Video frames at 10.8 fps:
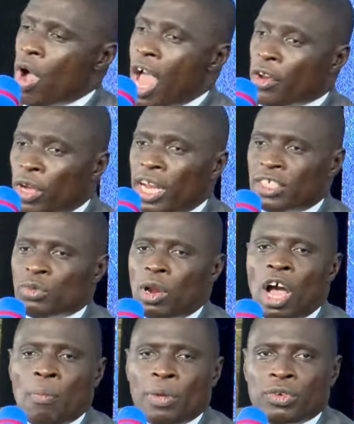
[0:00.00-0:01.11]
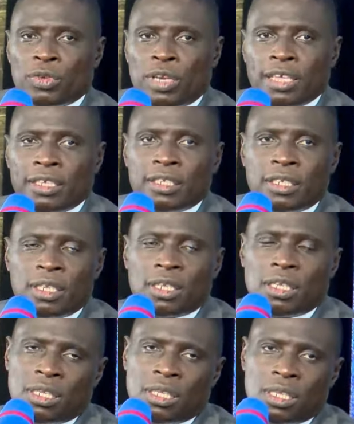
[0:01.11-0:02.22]
and you're going to see what will happen tonight. As we
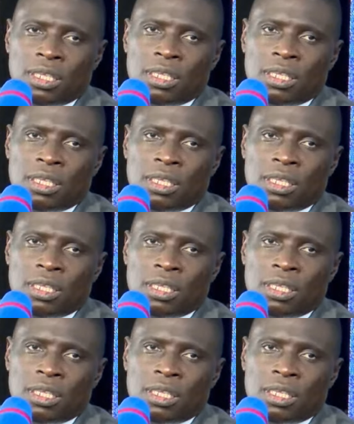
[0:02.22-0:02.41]
deal with